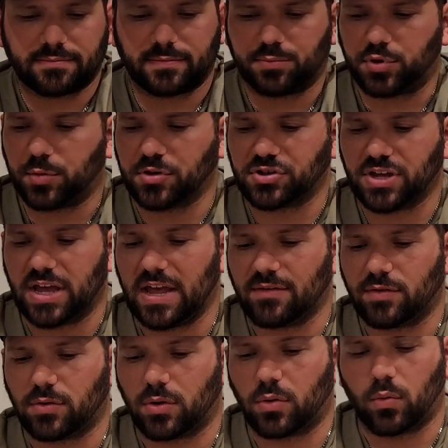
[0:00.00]
Pretty much
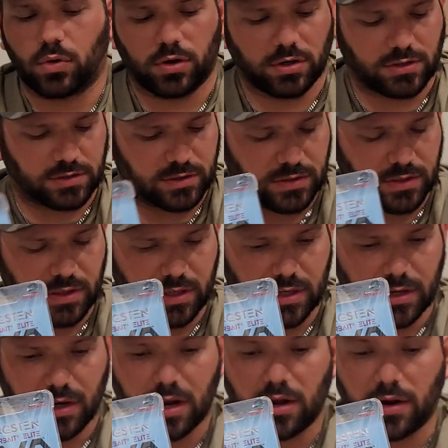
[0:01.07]
everywhere works.
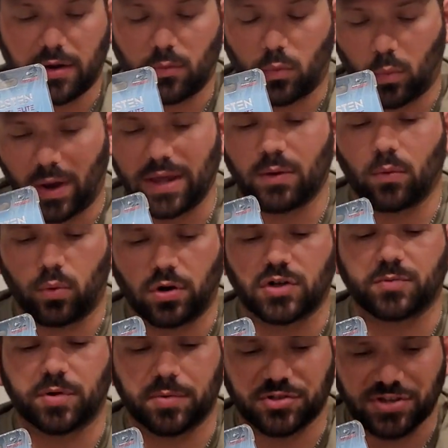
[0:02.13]
White
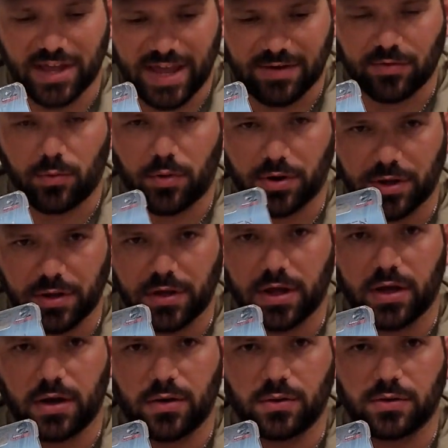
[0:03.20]
works pretty much everywhere you
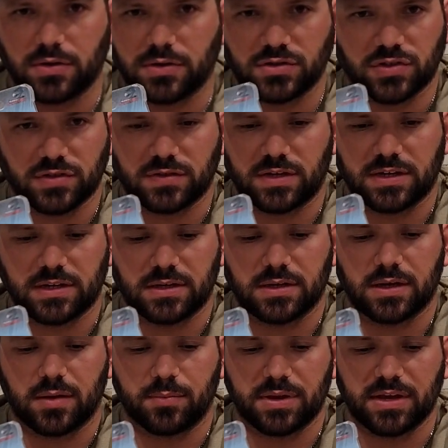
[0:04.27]
go. It looks just like
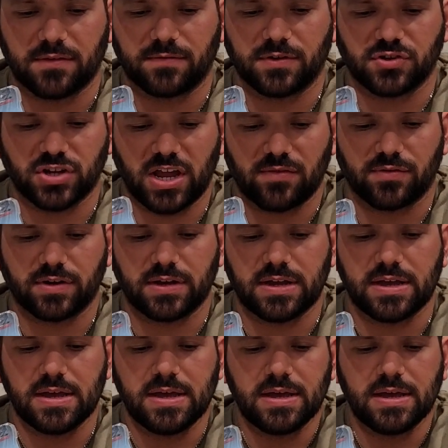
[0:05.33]
a bait fish. Whether